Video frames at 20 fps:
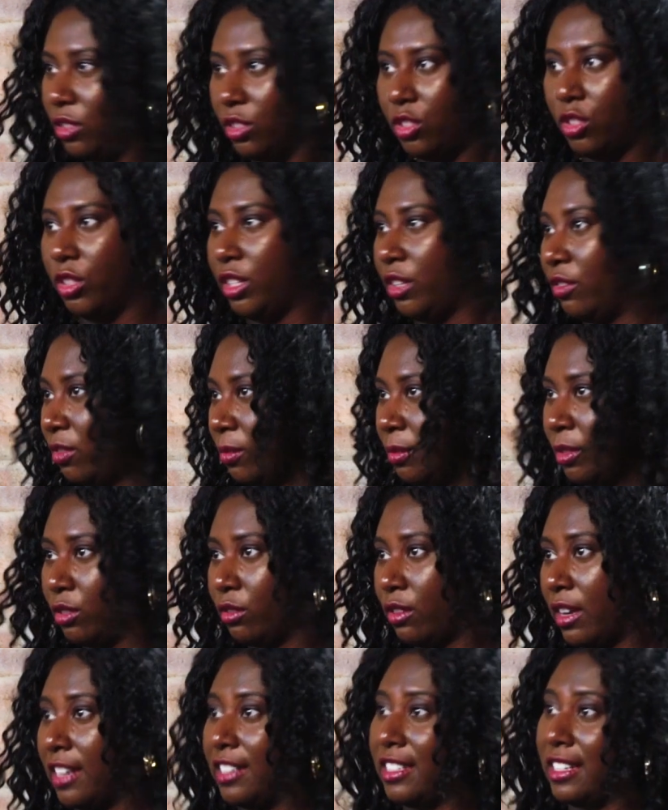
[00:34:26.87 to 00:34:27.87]
done it from
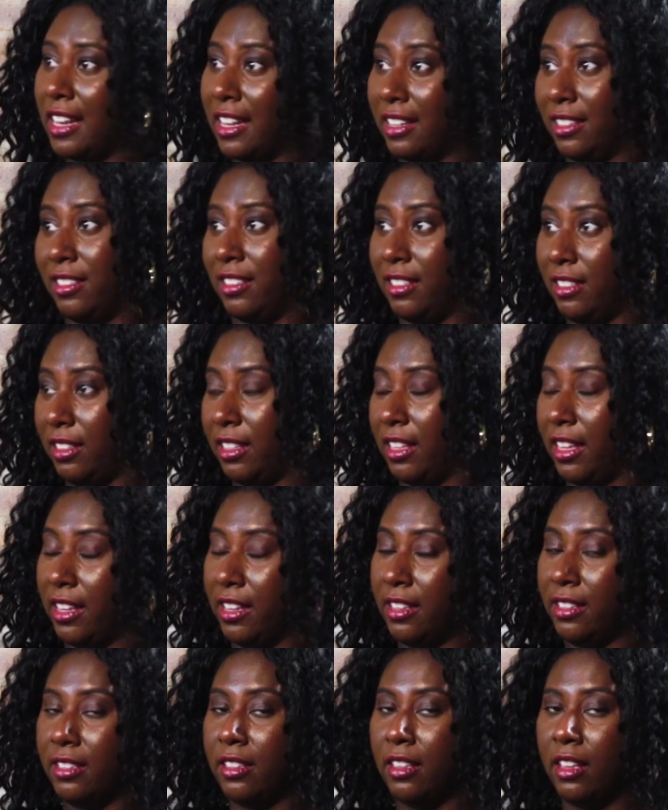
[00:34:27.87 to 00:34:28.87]
scratch, as did
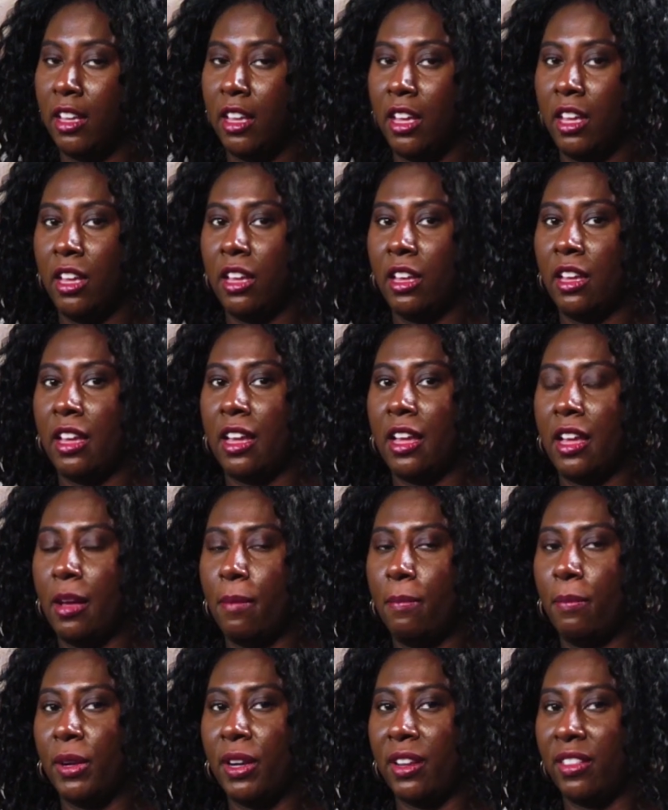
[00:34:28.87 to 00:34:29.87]
theirs.
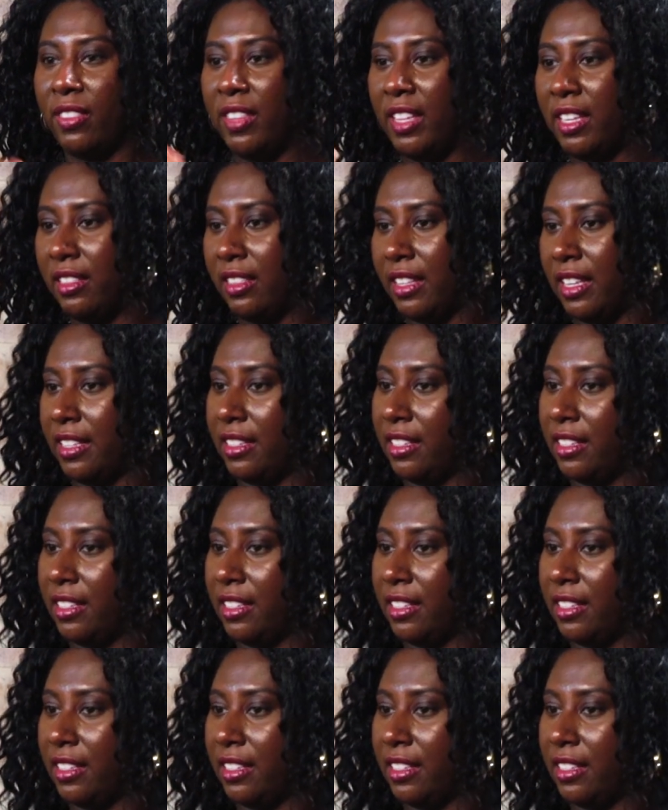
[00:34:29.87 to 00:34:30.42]
But I think there's